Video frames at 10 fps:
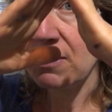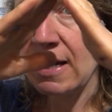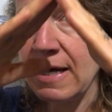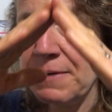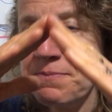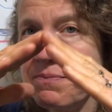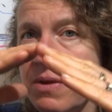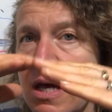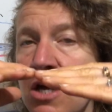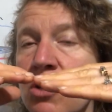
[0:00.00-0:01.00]
okay?
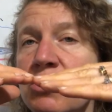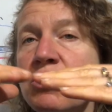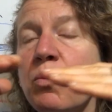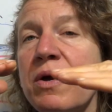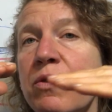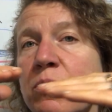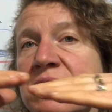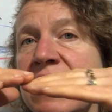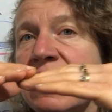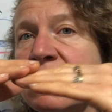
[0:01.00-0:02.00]
So where those
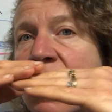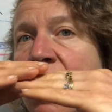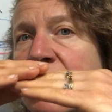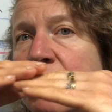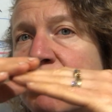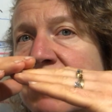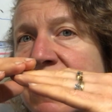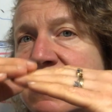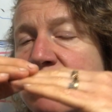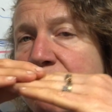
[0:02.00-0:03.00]
tectonic
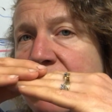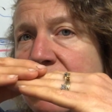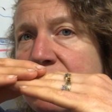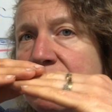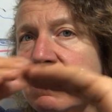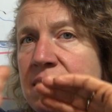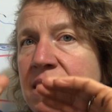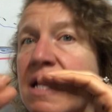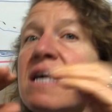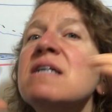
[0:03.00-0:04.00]
plates meet,
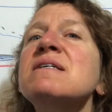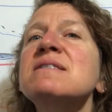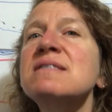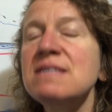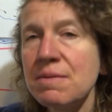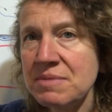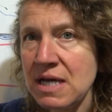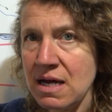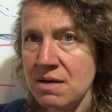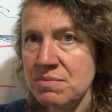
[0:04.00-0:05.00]

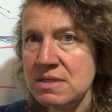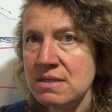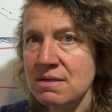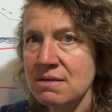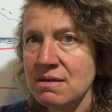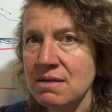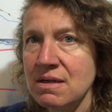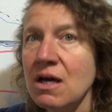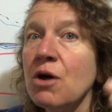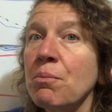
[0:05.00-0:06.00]
sometimes
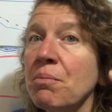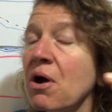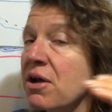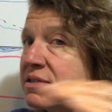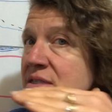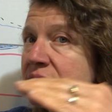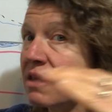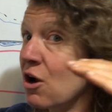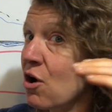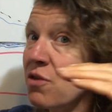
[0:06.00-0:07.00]
parts
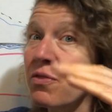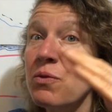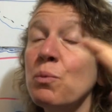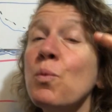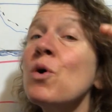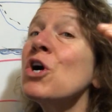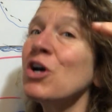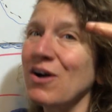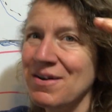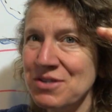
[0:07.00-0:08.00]
that
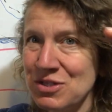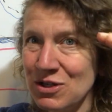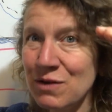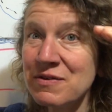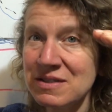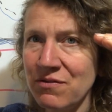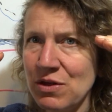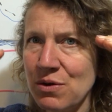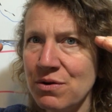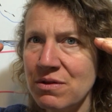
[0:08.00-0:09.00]
were on the surface of
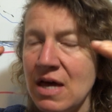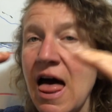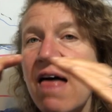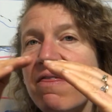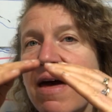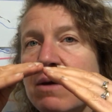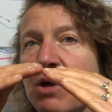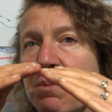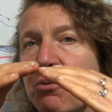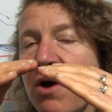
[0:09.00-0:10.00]
the Earth then
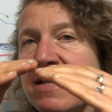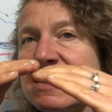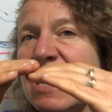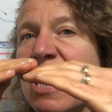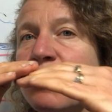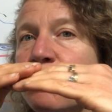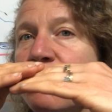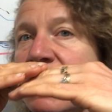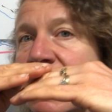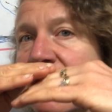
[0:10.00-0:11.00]
get pressed
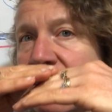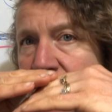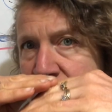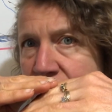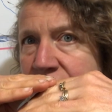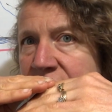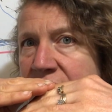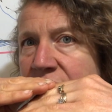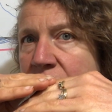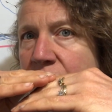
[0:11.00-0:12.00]
underneath the surface
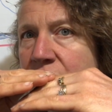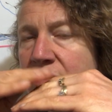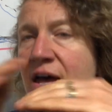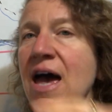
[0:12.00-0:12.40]
of the Earth.